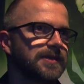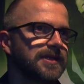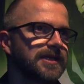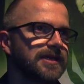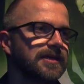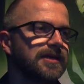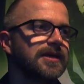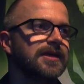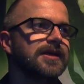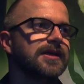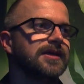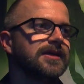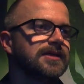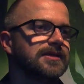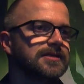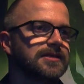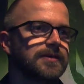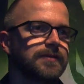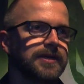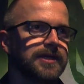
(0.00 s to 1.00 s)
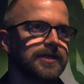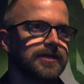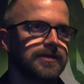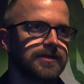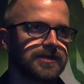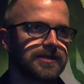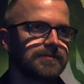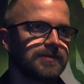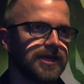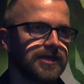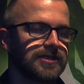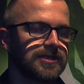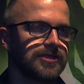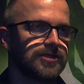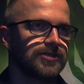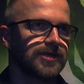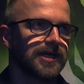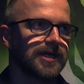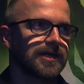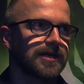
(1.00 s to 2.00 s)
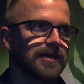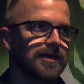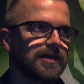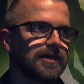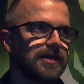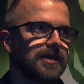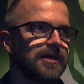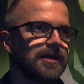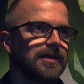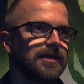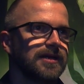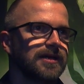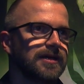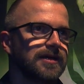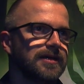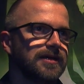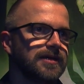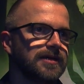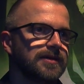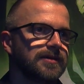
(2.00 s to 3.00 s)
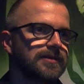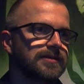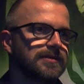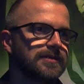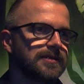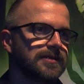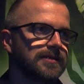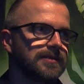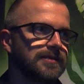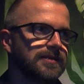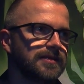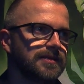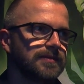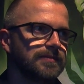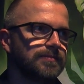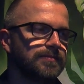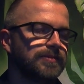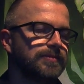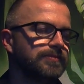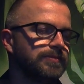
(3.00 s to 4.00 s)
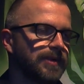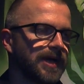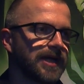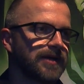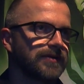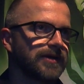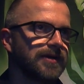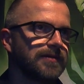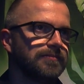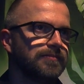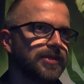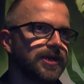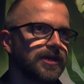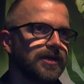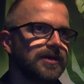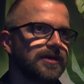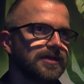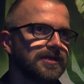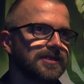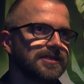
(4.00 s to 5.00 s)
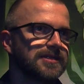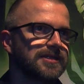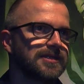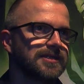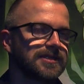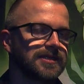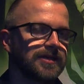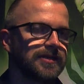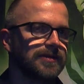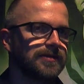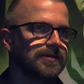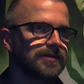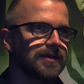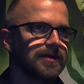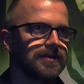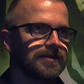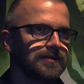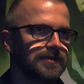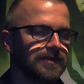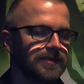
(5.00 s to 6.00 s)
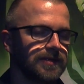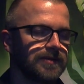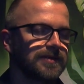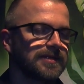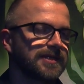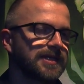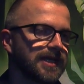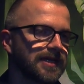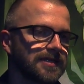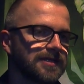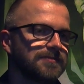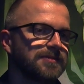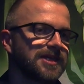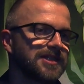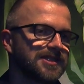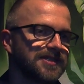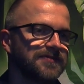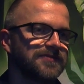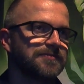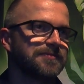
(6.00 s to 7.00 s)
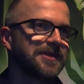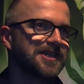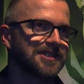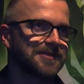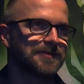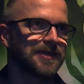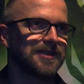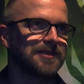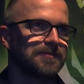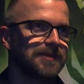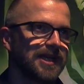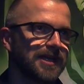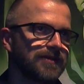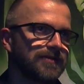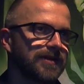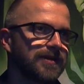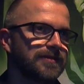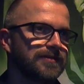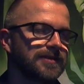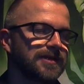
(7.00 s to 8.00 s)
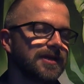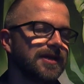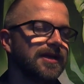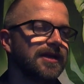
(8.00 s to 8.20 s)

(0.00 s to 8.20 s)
with it. And so when you use the motion tracker, the background blurs, and so you don't get so much information about the background.